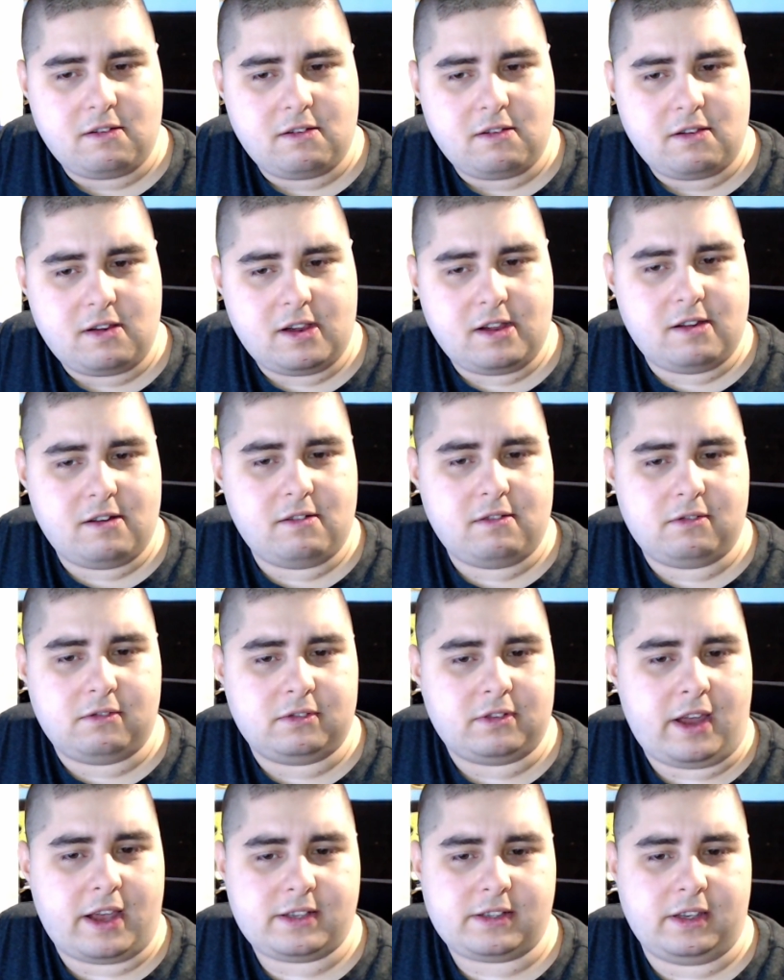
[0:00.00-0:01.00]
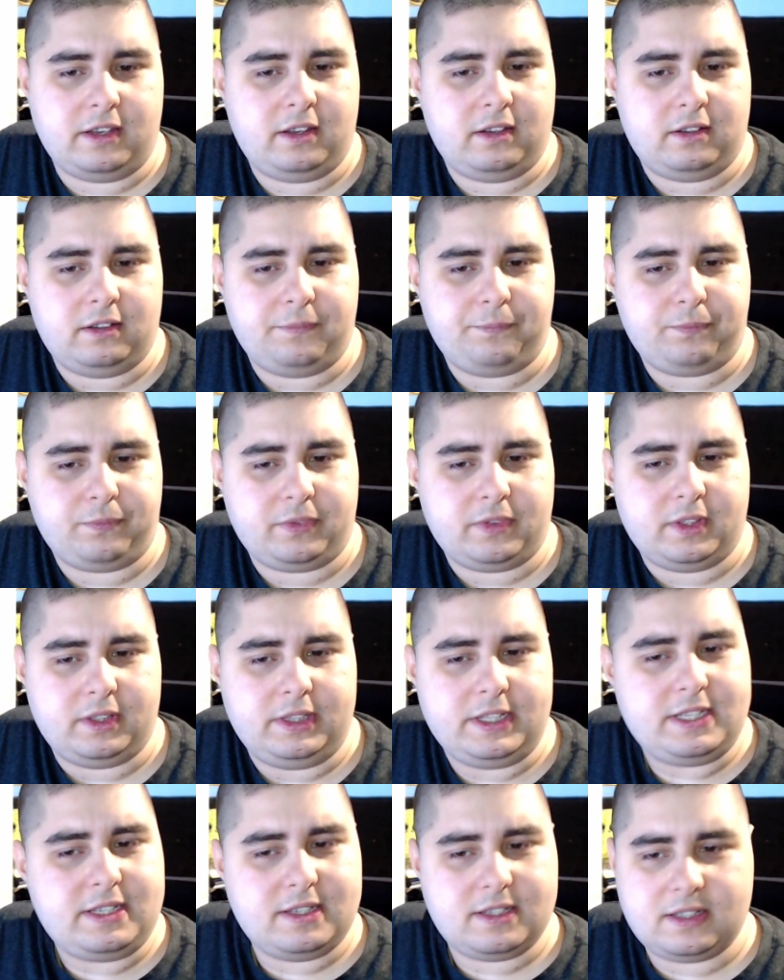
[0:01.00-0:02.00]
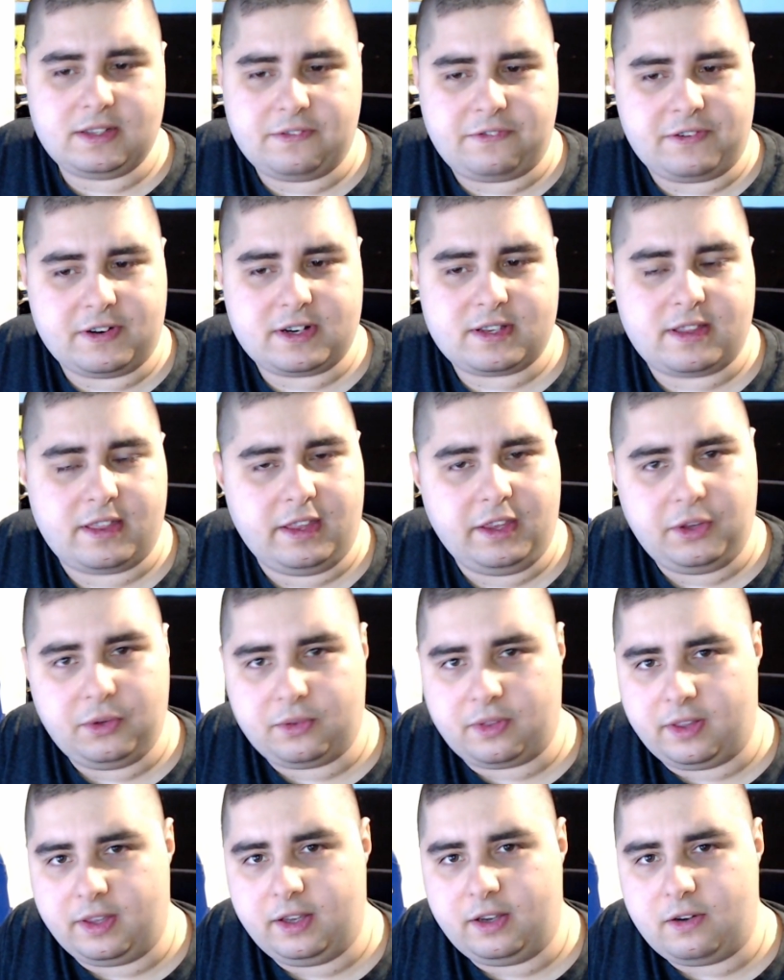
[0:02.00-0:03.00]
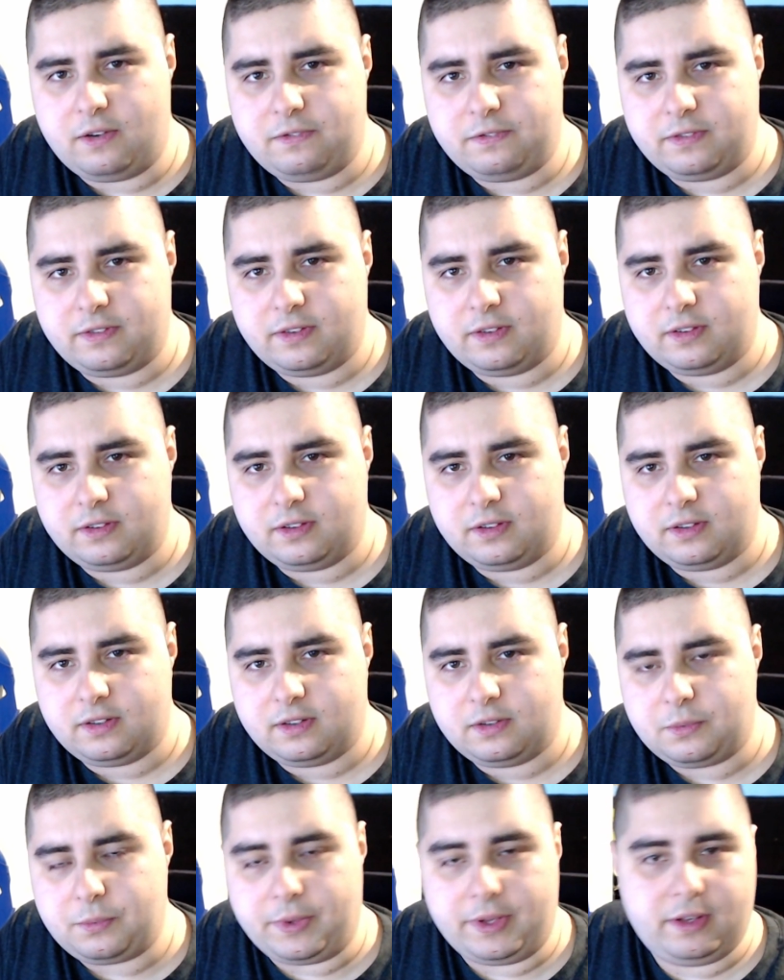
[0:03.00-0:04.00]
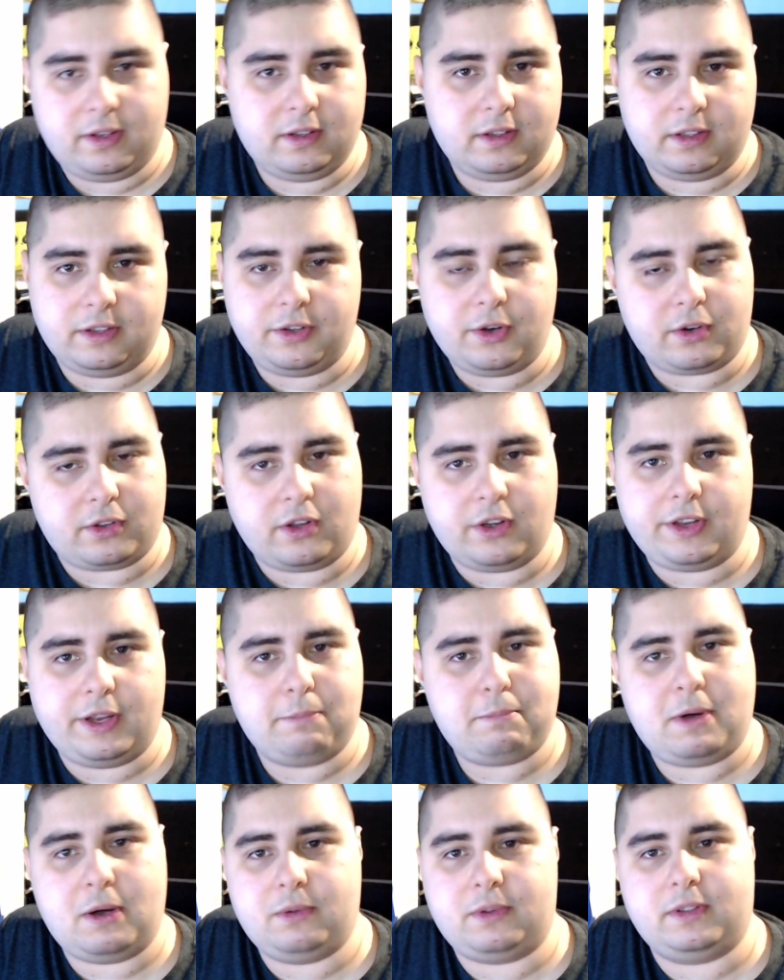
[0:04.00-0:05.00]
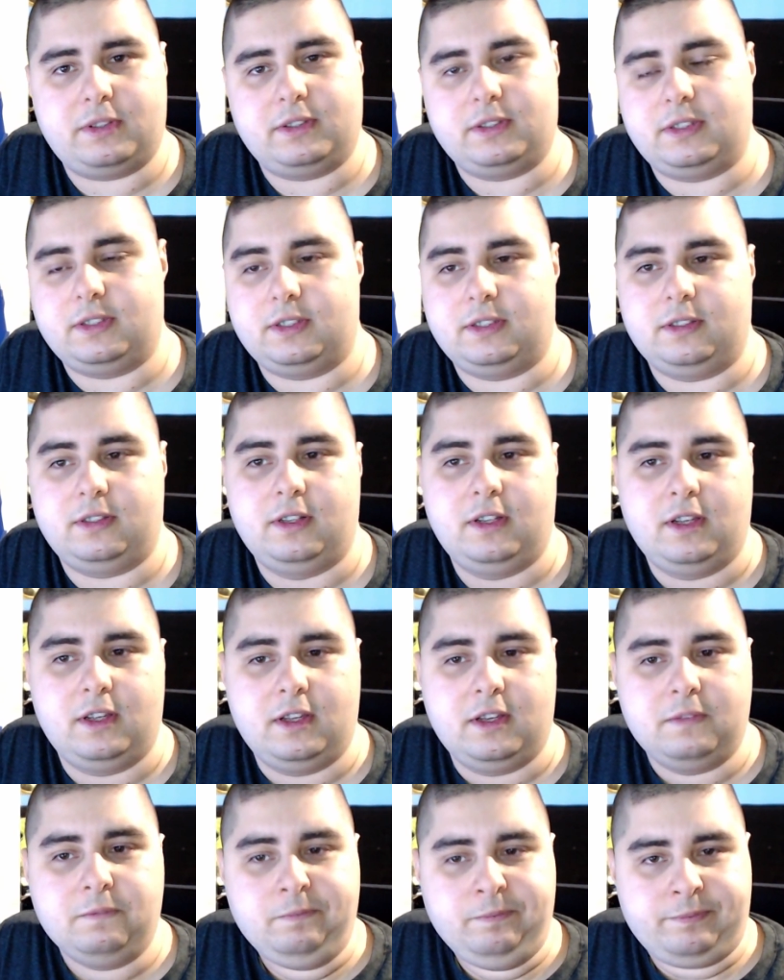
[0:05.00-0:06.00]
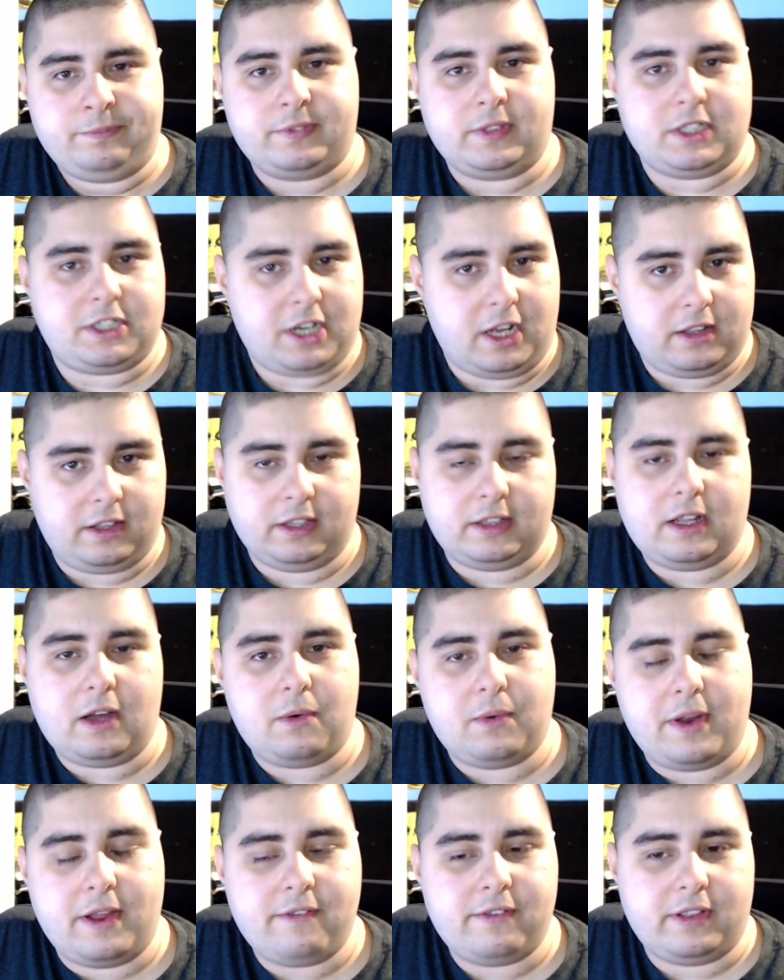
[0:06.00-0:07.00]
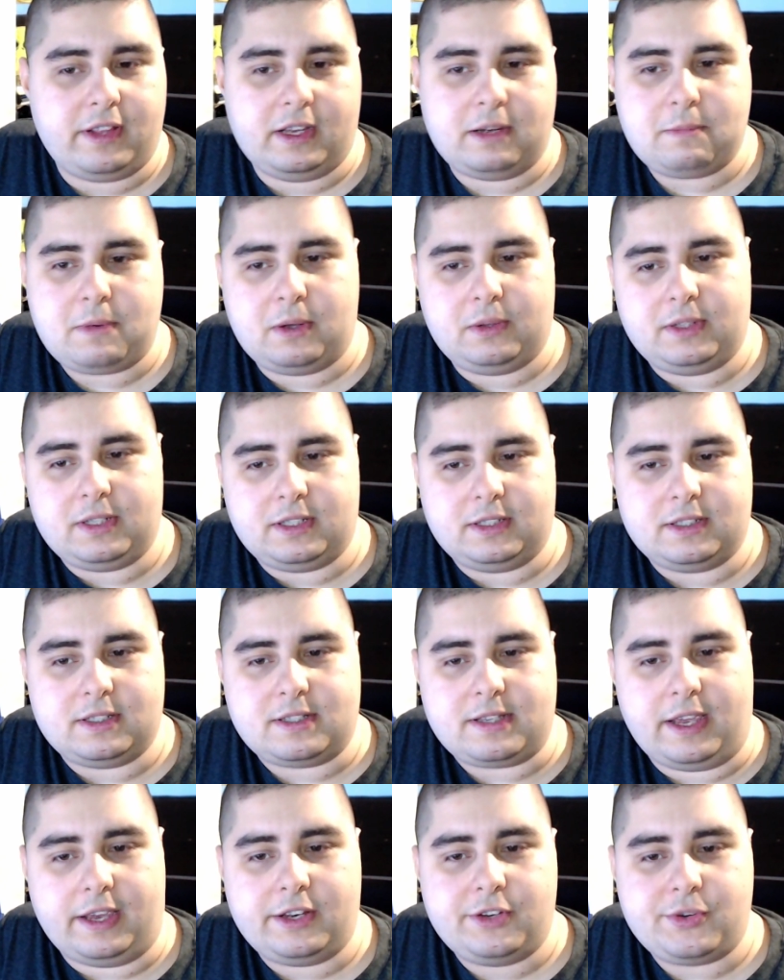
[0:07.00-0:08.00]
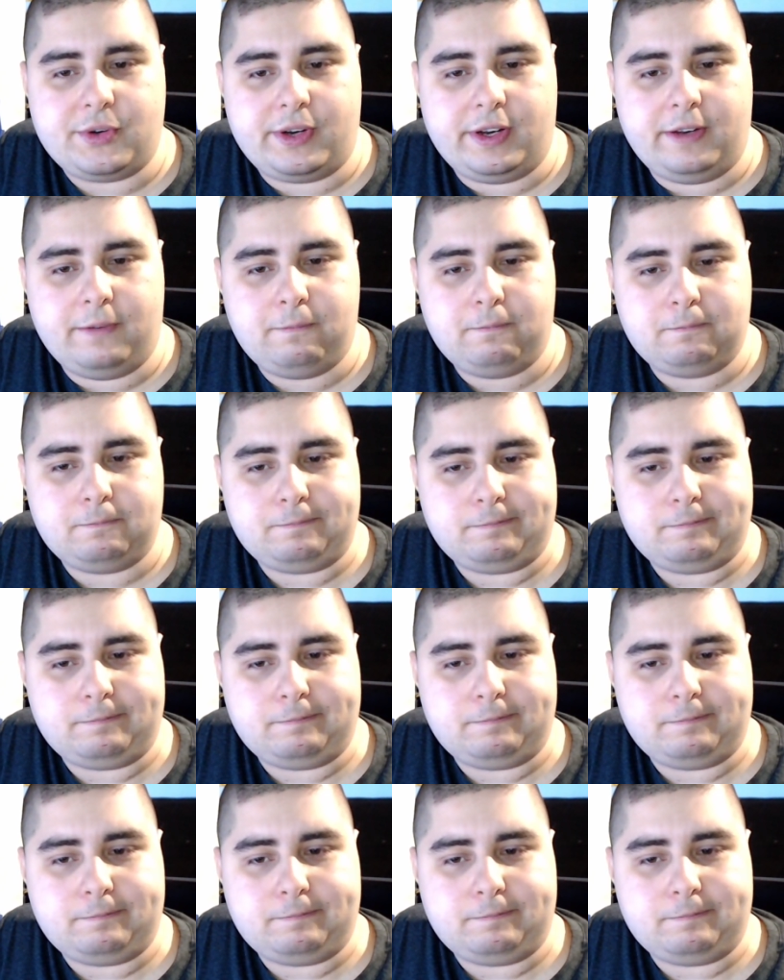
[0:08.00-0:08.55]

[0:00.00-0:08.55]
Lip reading: I don't know, asking, this is the first thing you think of when they're talking about shutting down everything about the sanctuary?